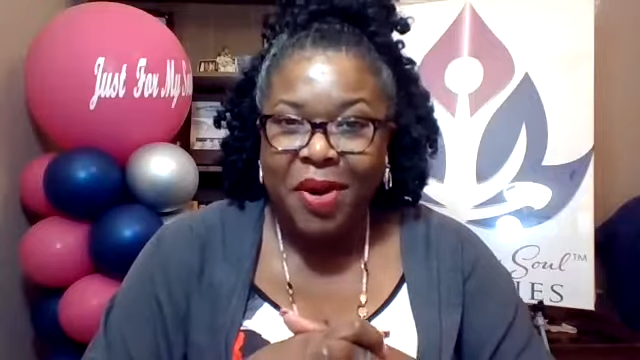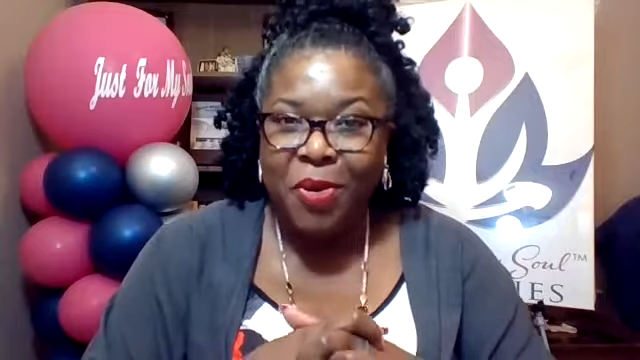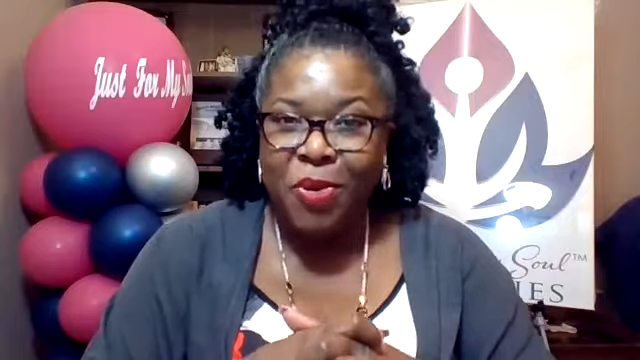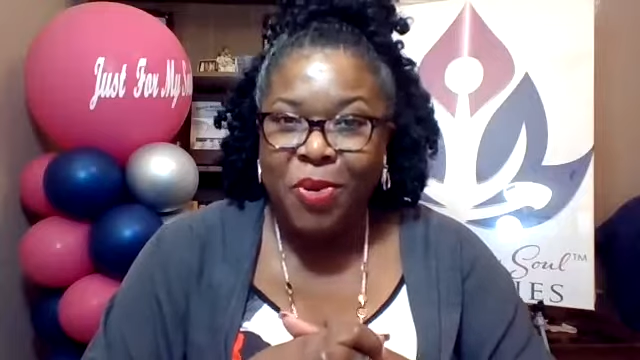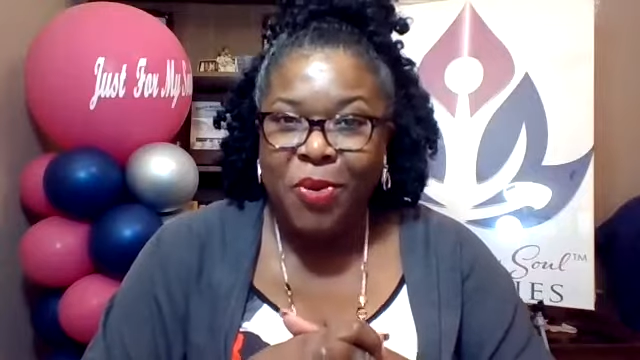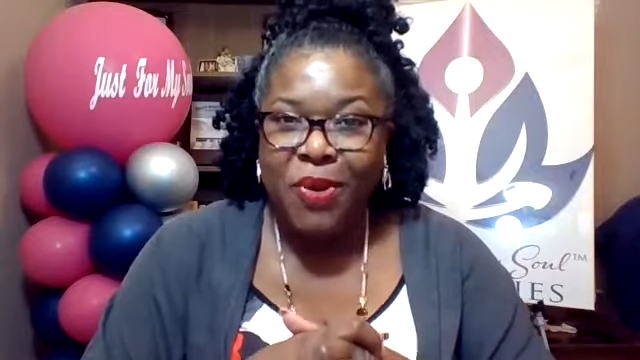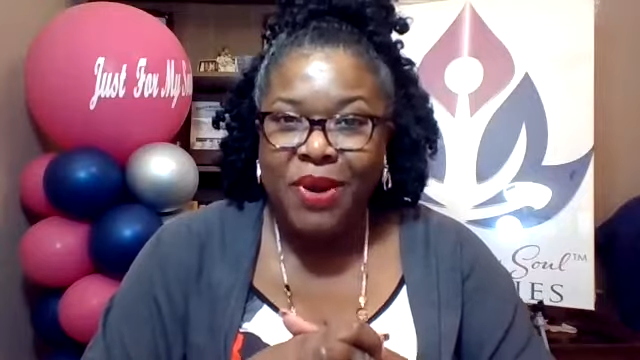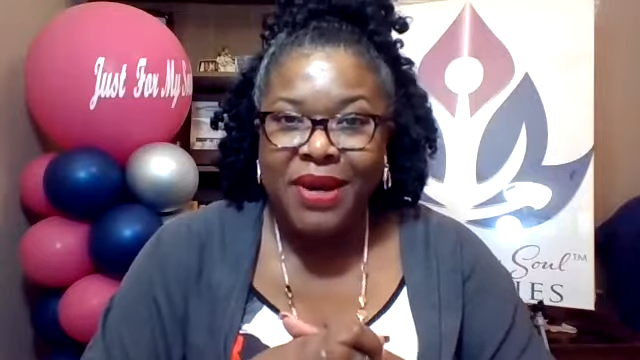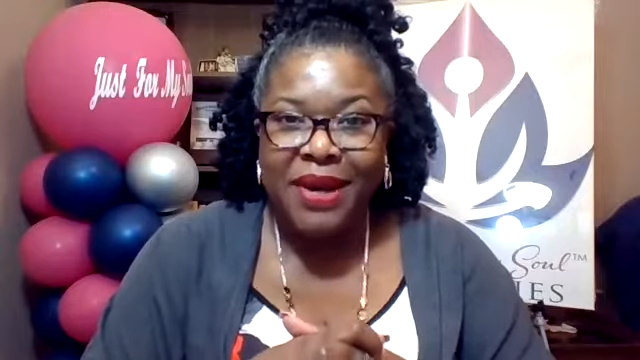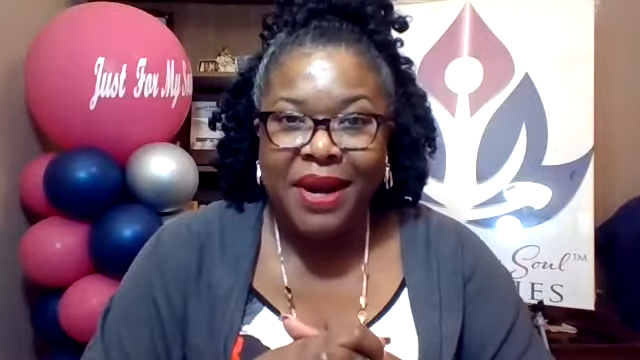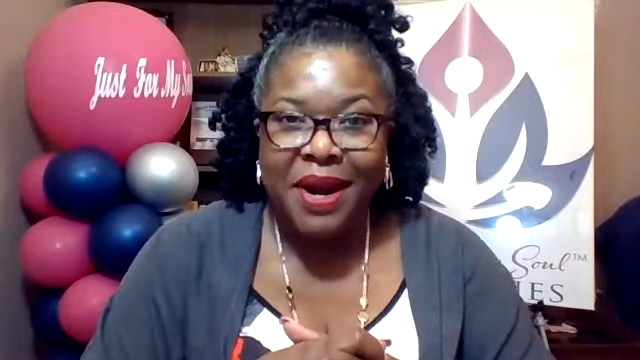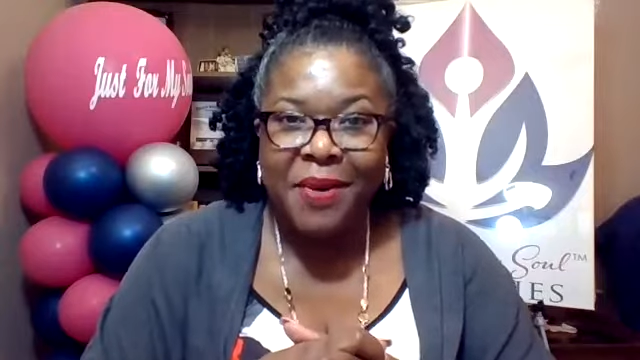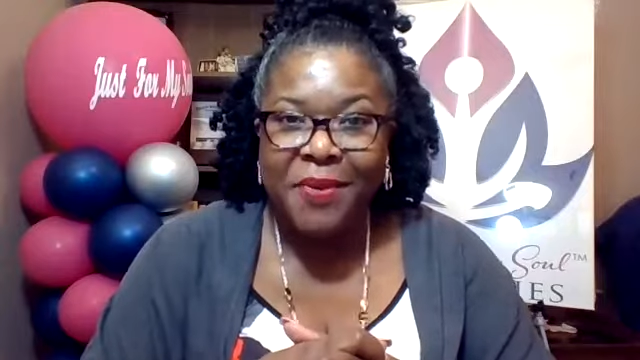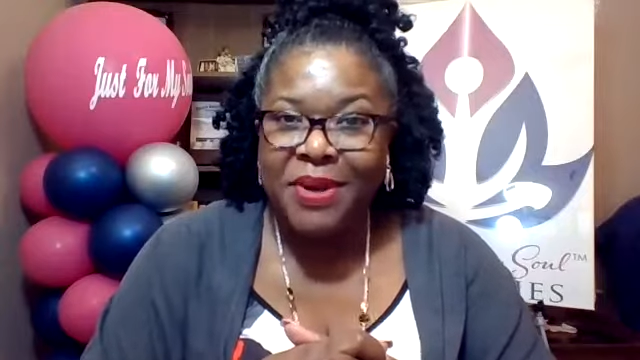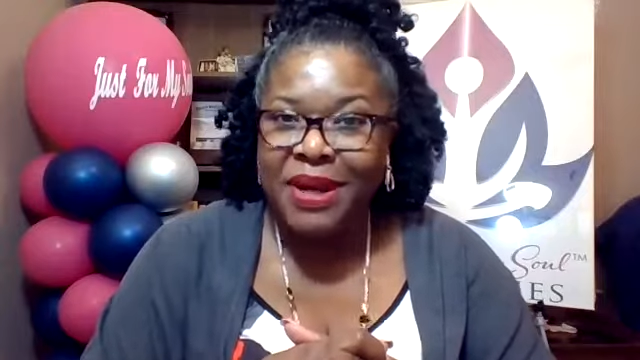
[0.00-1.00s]
growing in
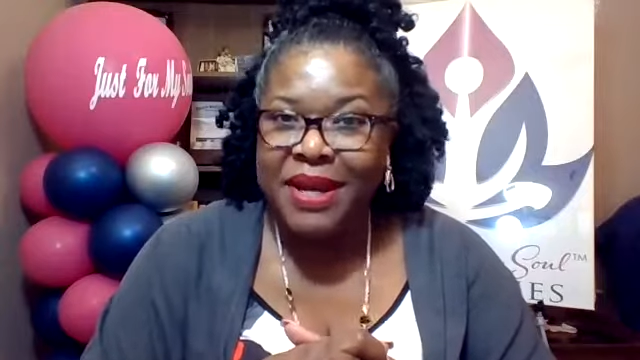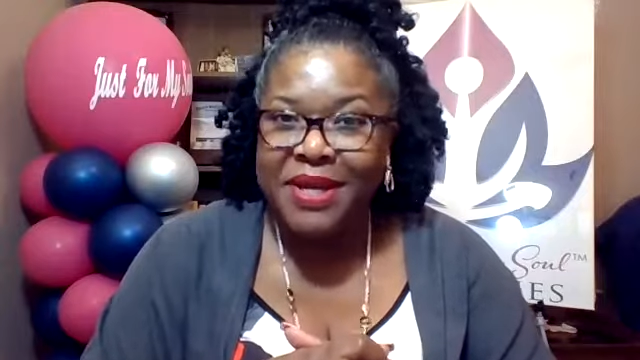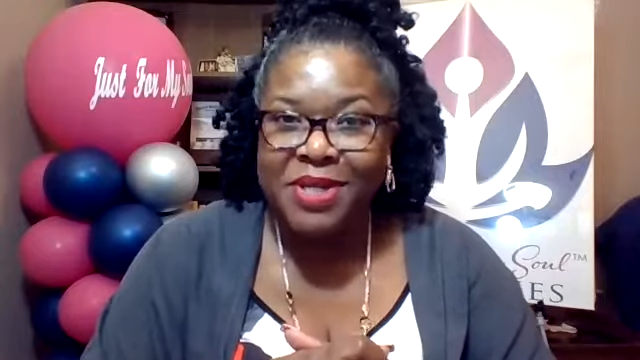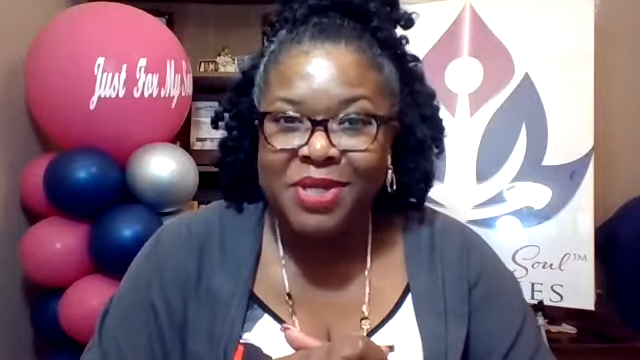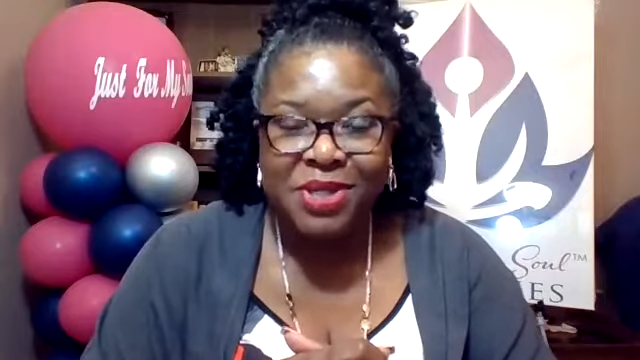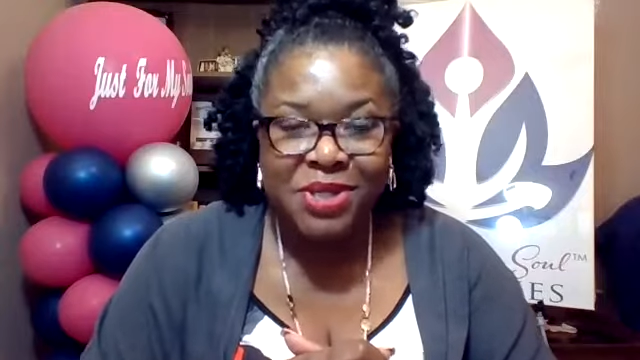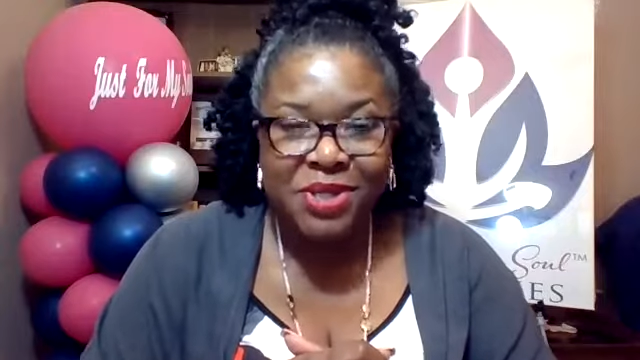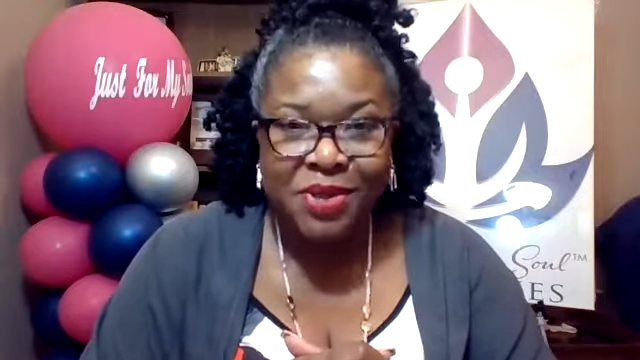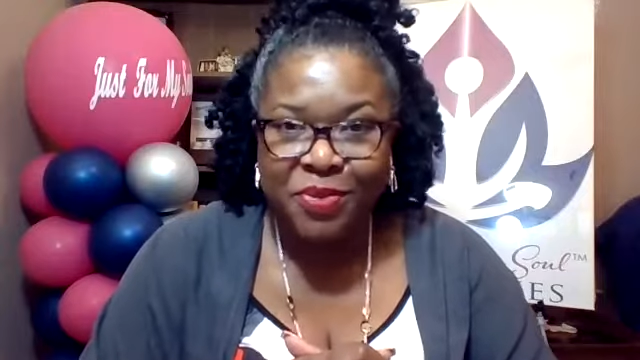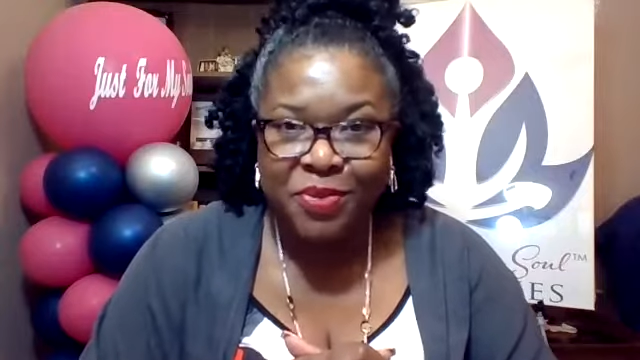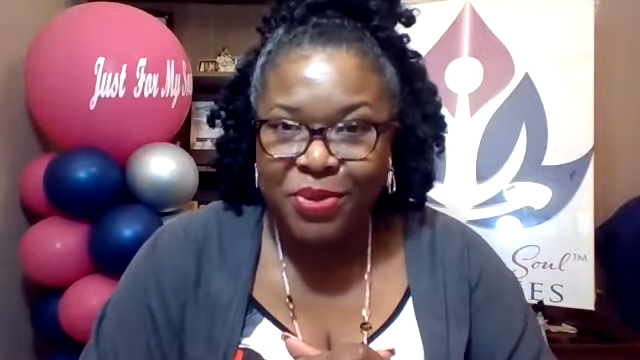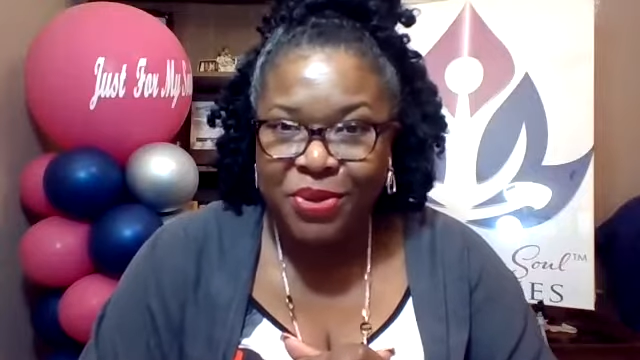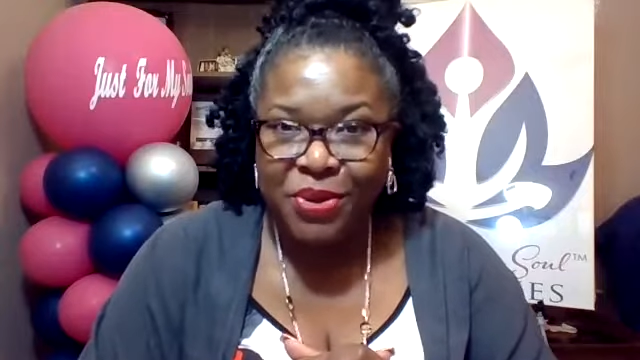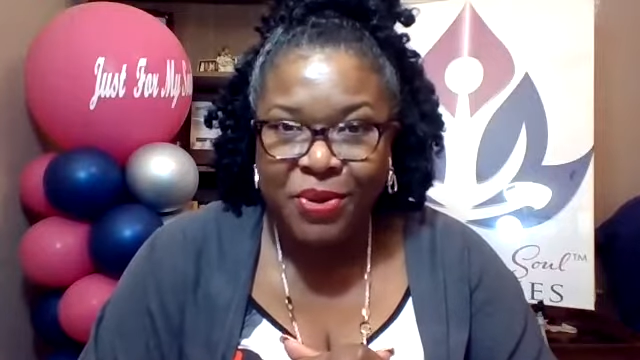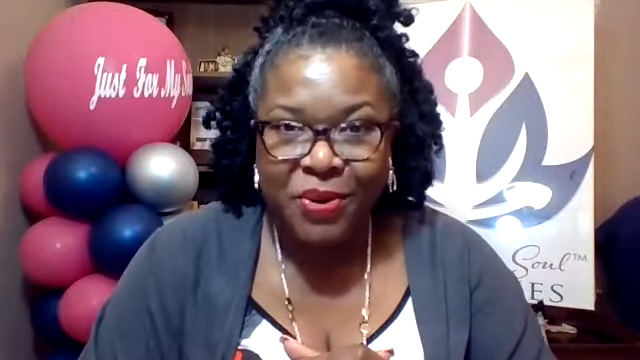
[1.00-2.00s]
our relationship
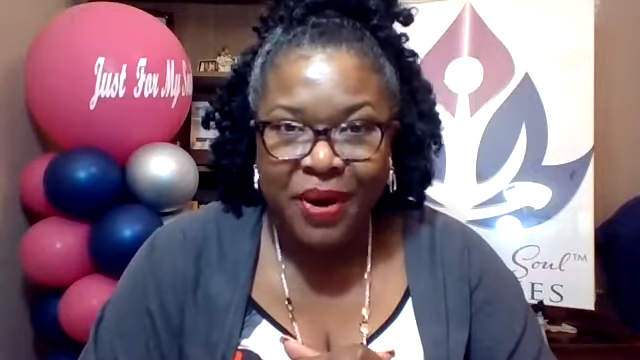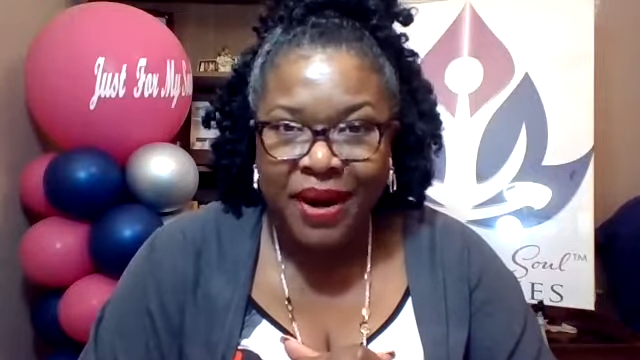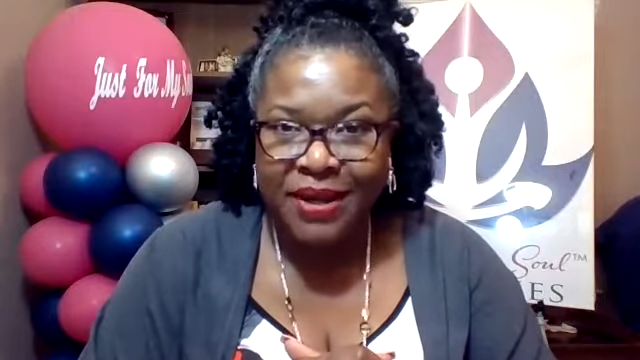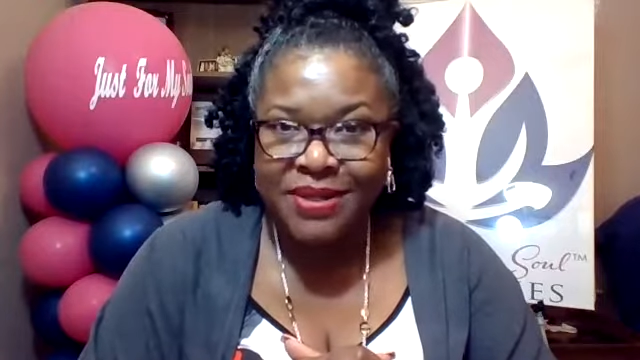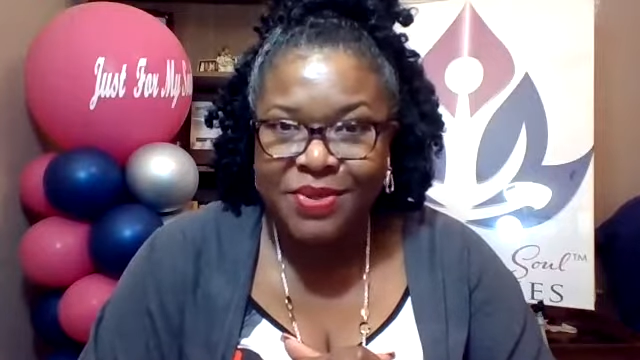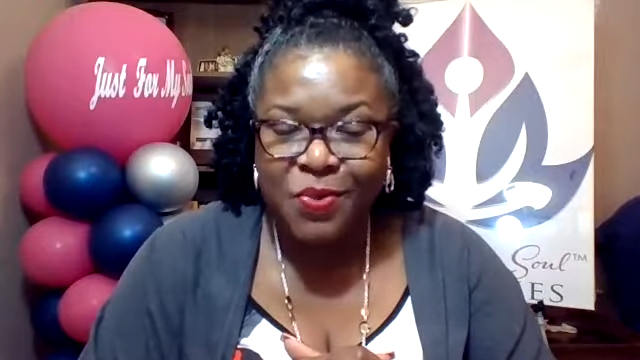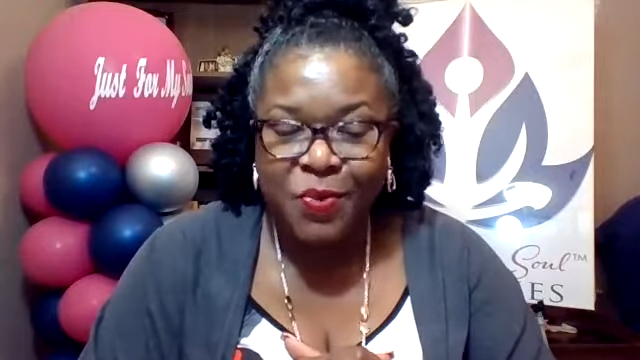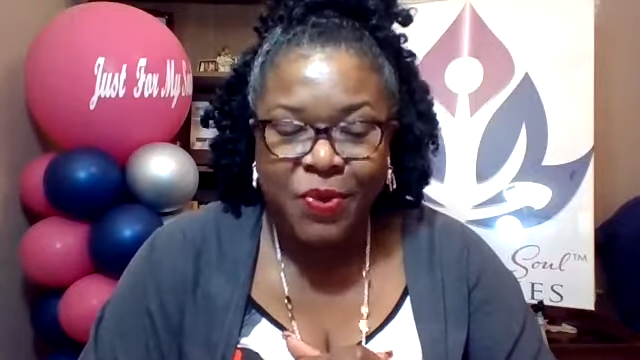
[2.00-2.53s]
with Christ